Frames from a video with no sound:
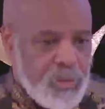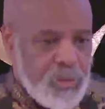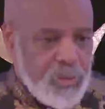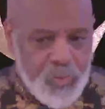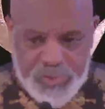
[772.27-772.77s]

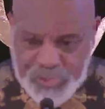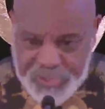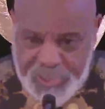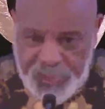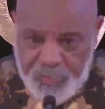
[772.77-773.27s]
We
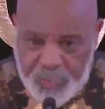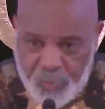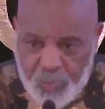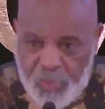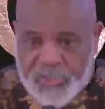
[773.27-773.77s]
say
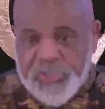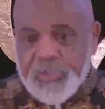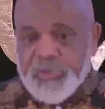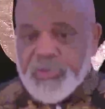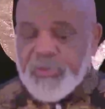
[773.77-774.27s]
we want
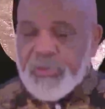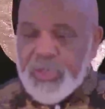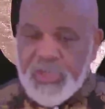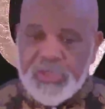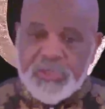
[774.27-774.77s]
certain
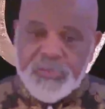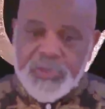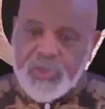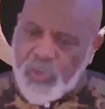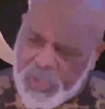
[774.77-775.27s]
things, but
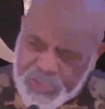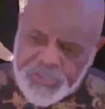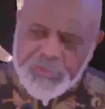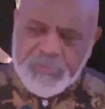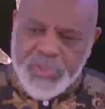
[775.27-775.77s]
the
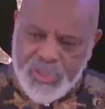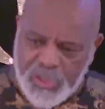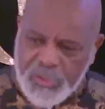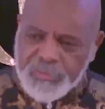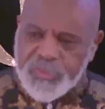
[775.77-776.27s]
question
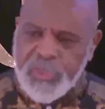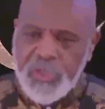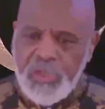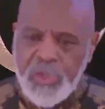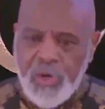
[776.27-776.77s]
becomes,
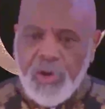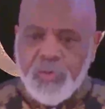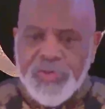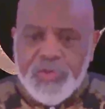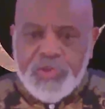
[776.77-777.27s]
are
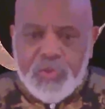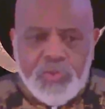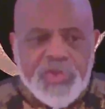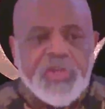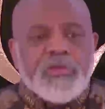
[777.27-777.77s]
we
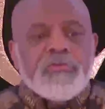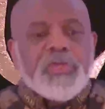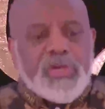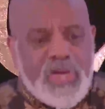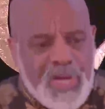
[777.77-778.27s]
doing
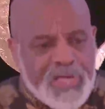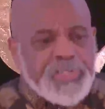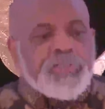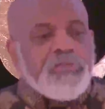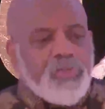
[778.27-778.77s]
the
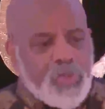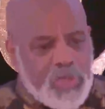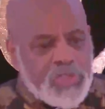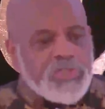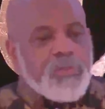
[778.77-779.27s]
kinds of
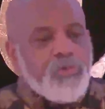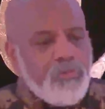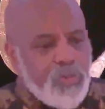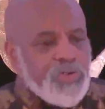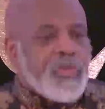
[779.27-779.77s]
things that
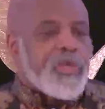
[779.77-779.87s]
will bring that